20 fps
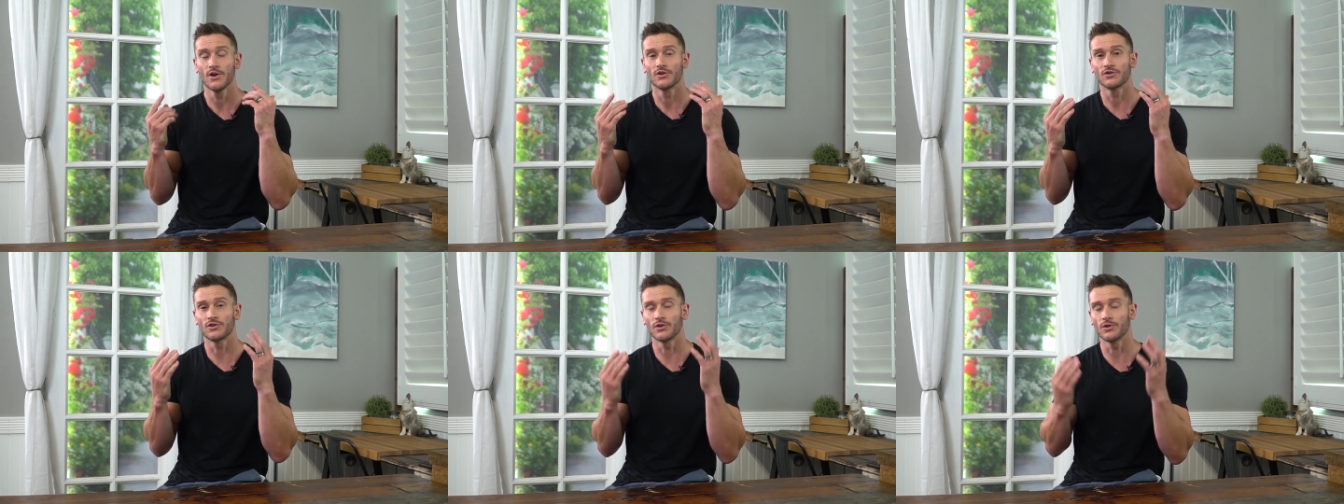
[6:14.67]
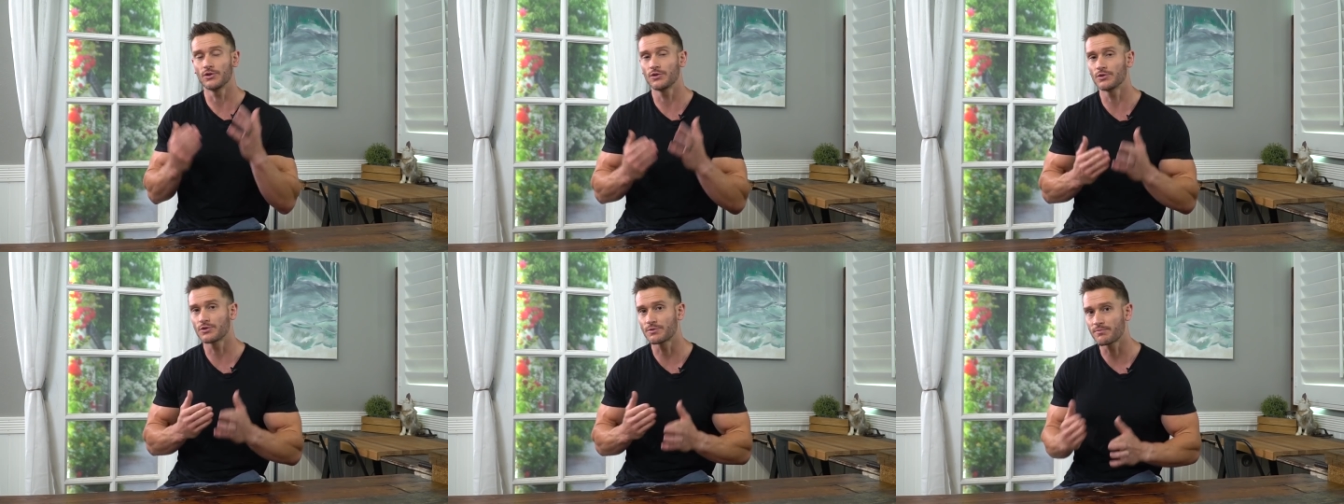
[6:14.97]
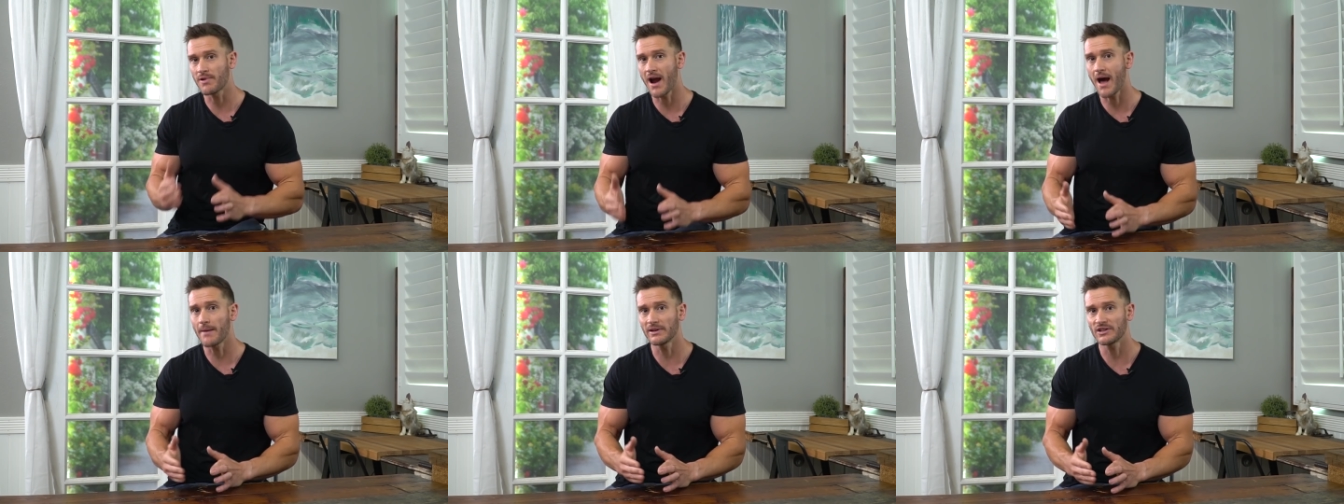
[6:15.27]
So you should
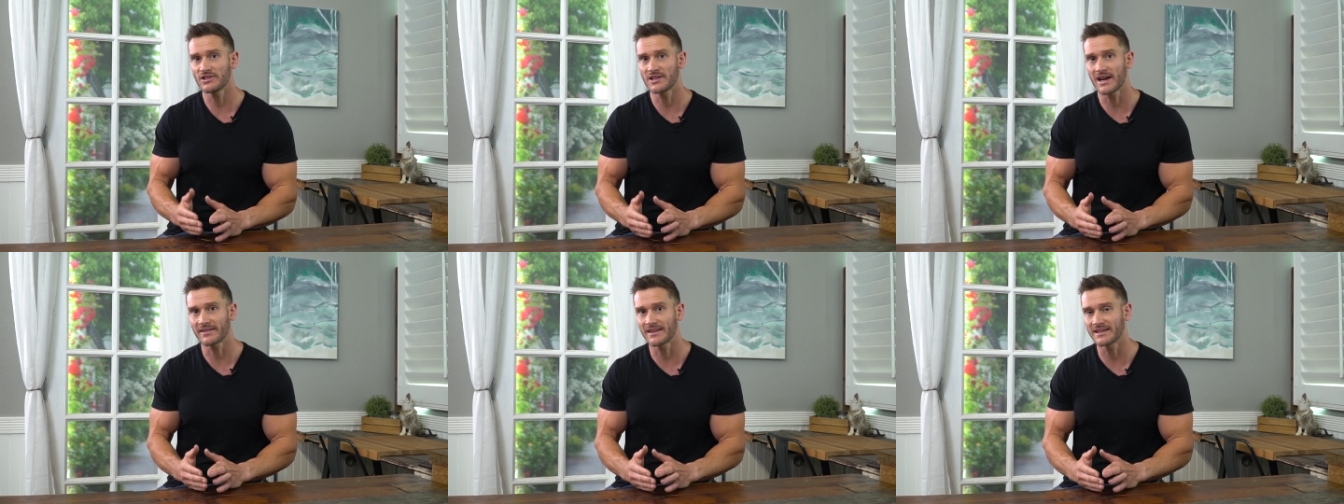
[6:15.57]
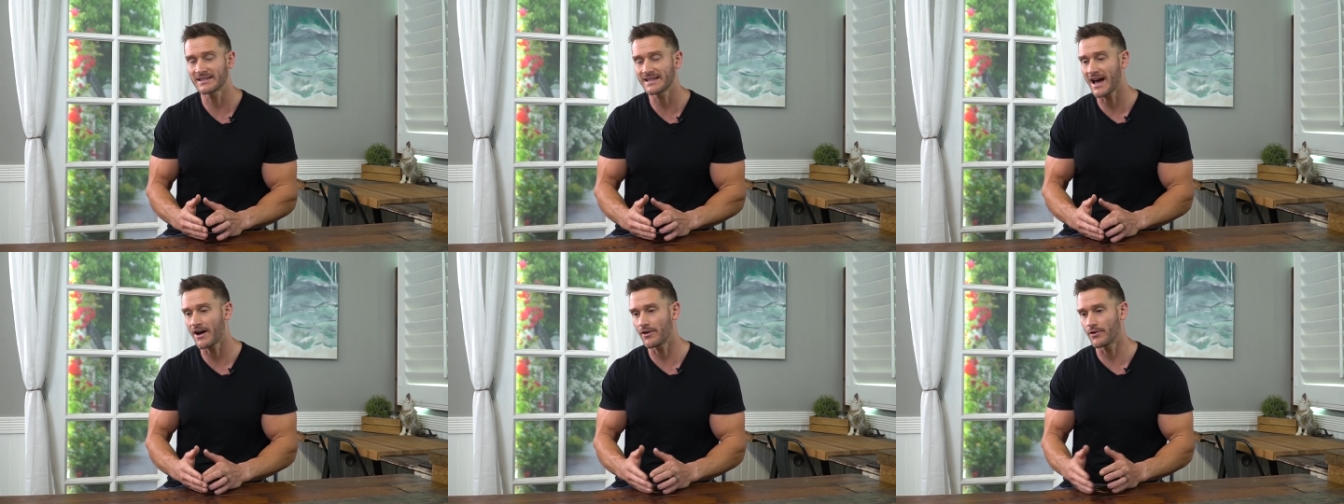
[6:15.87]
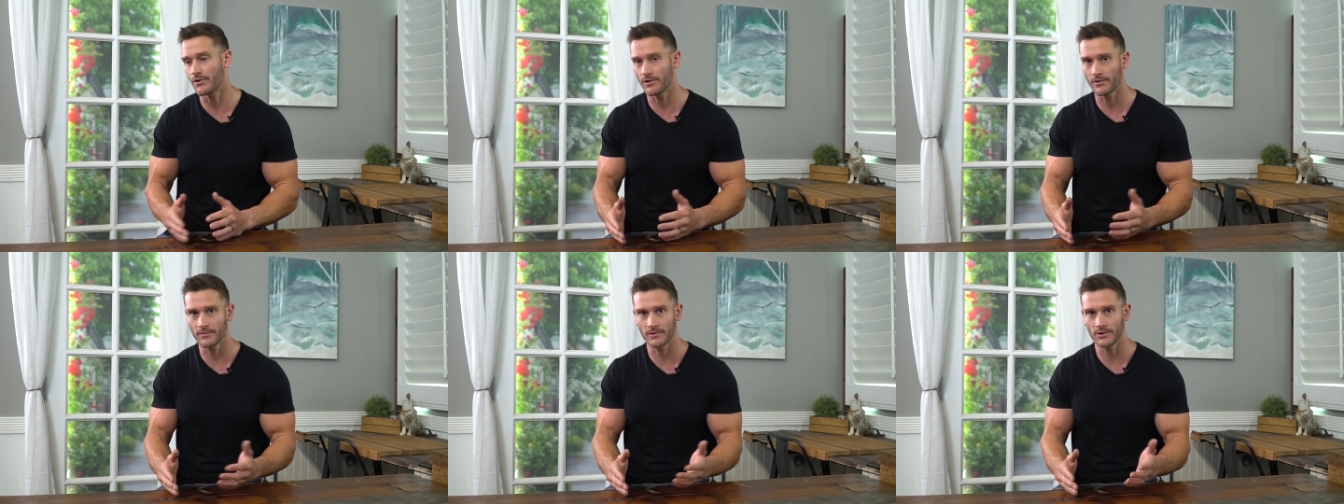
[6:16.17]
probably check this out,
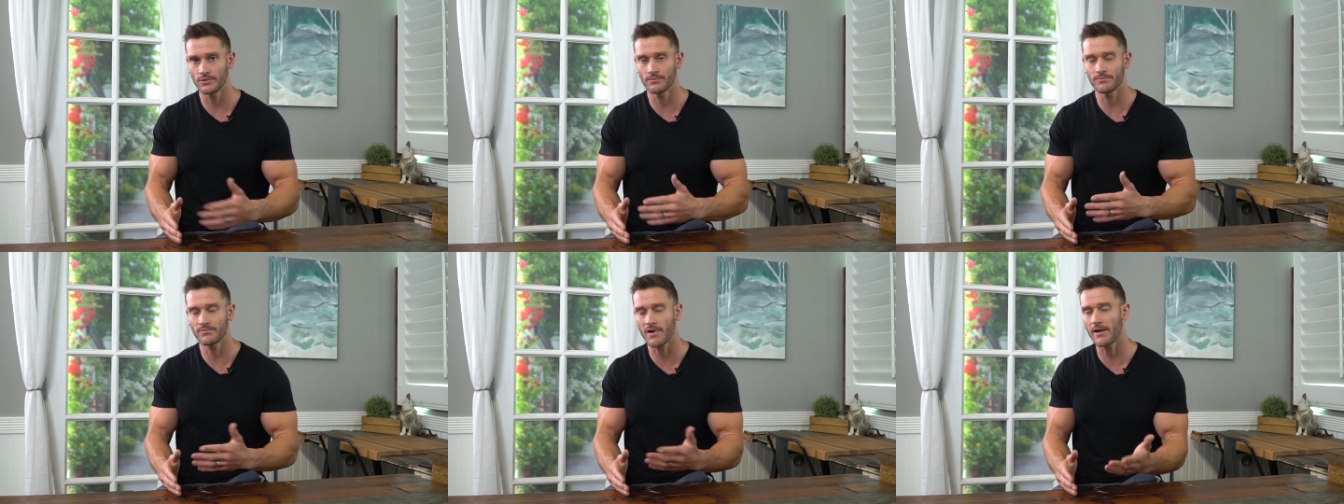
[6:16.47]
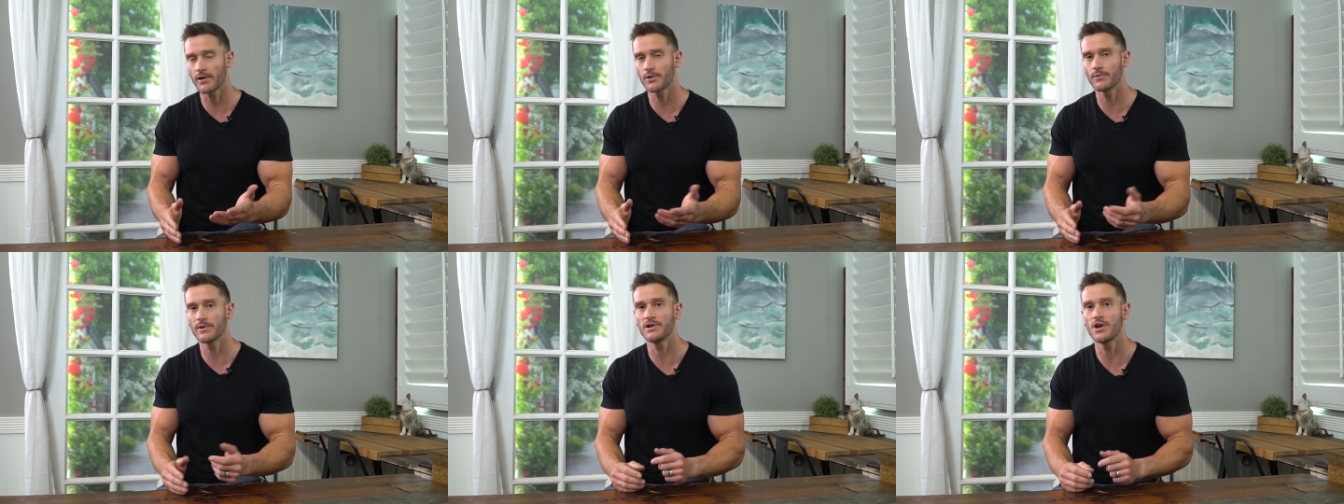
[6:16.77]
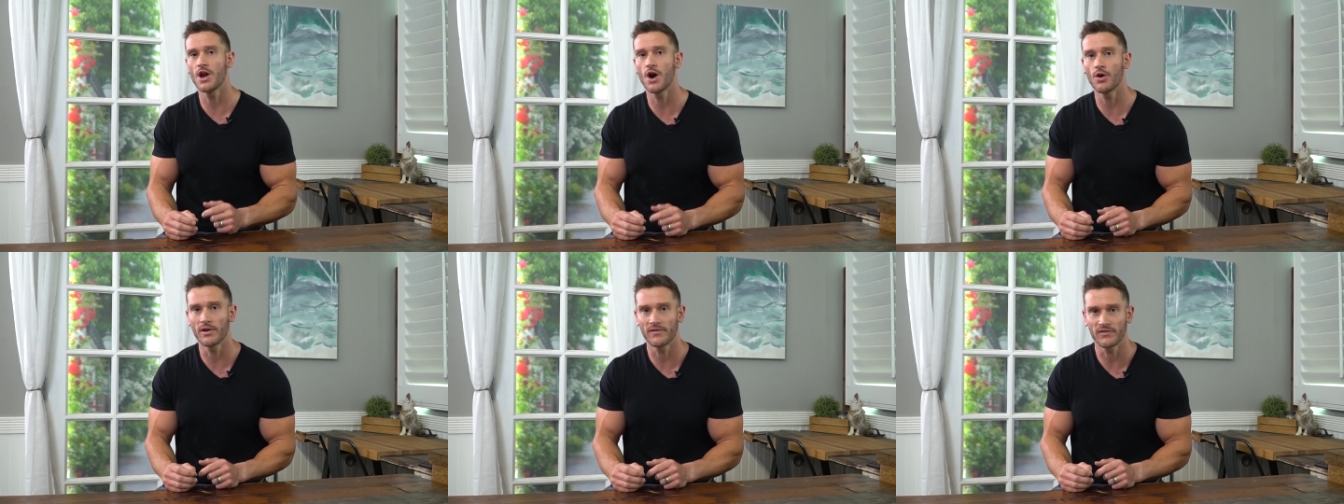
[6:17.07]
or you probably would
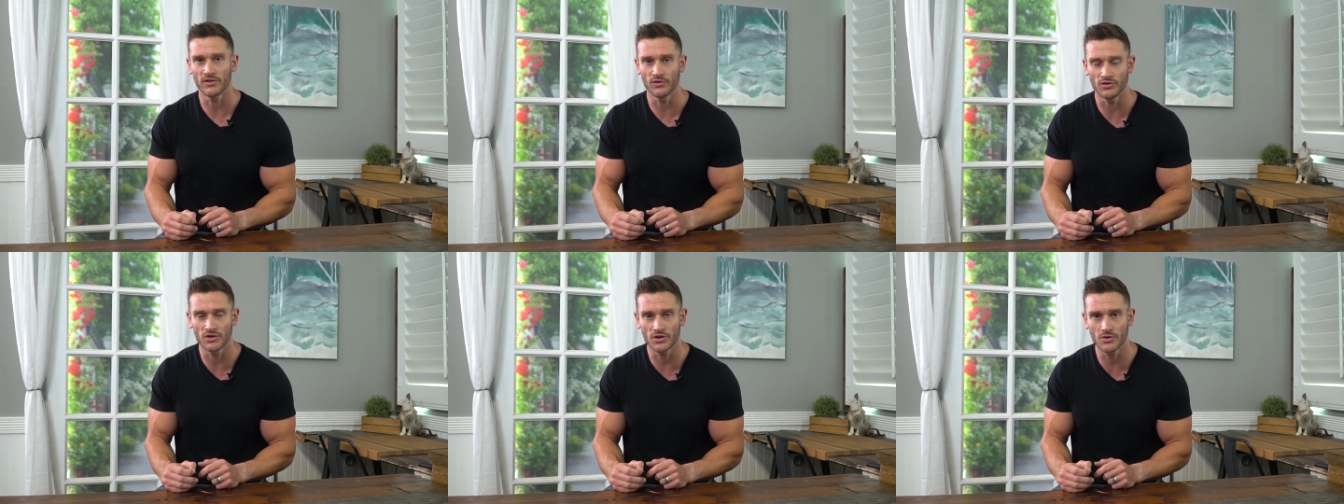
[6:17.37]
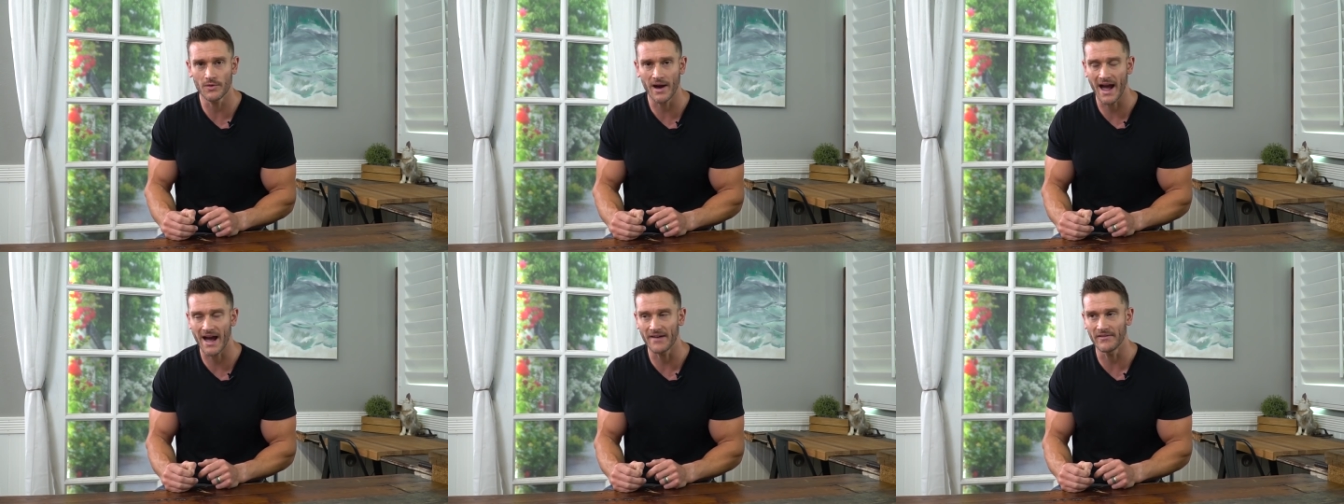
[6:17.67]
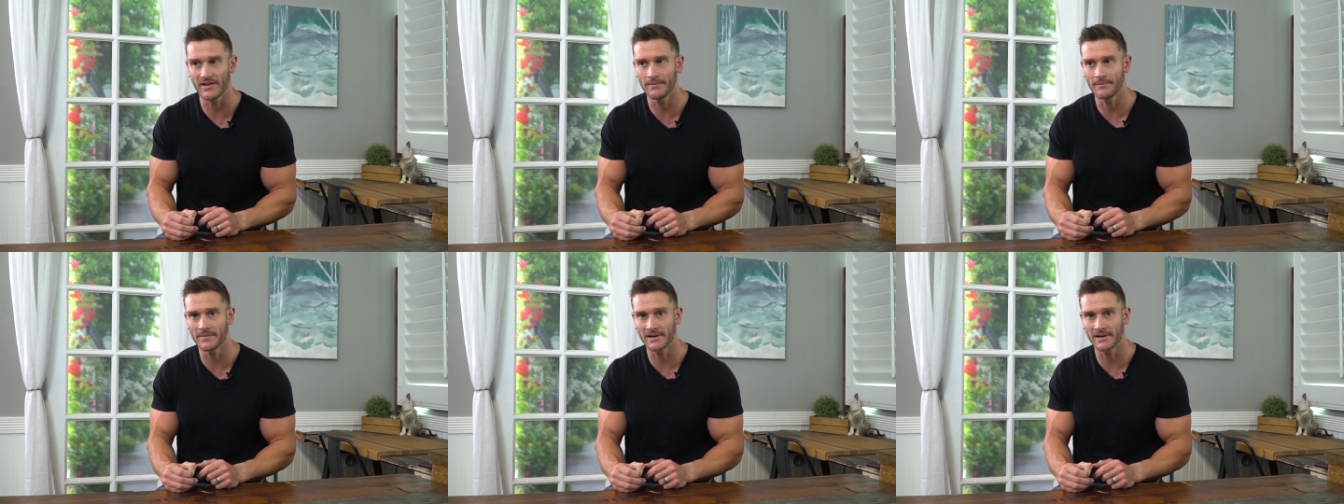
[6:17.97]
know if you do have it,